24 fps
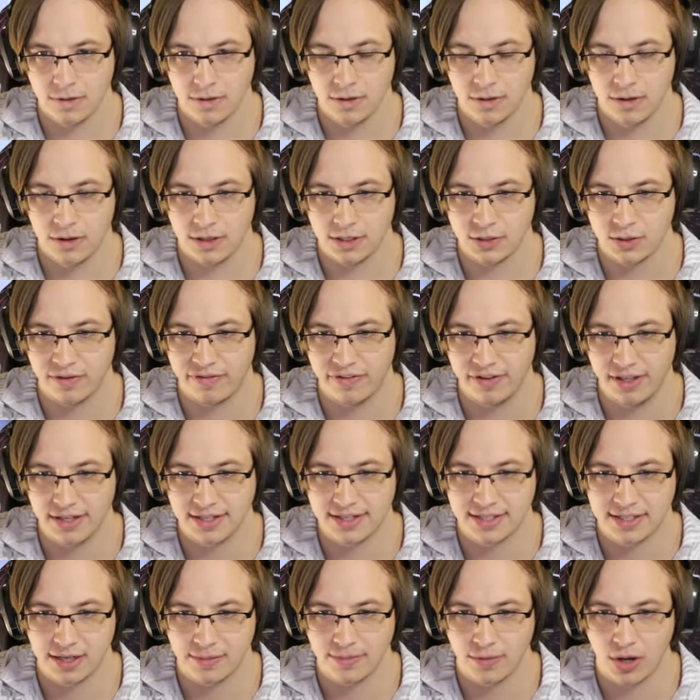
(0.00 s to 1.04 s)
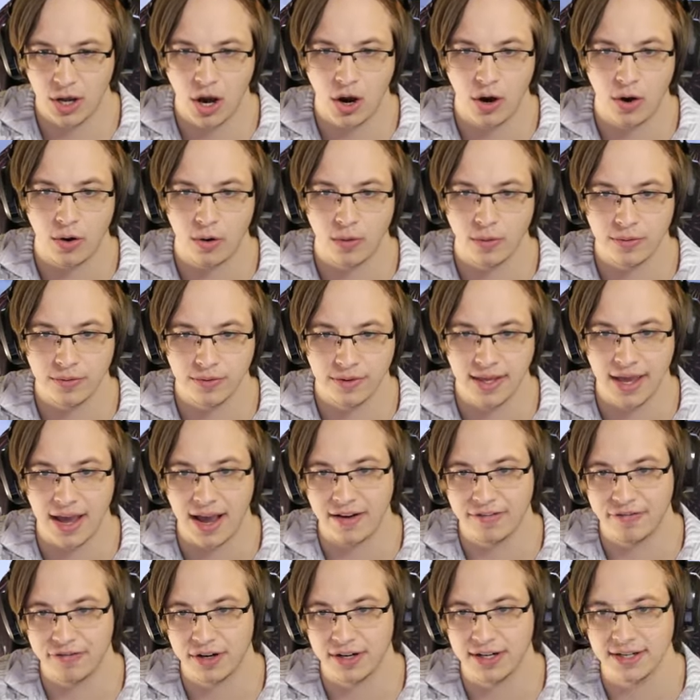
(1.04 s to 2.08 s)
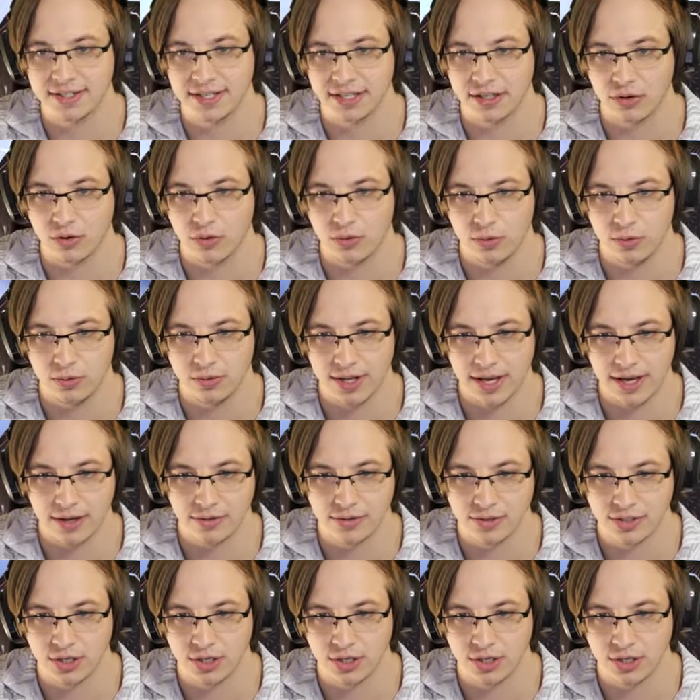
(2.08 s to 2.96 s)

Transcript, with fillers: Also, I feel like some, oh, yeah, I forgot it's like a cooldown.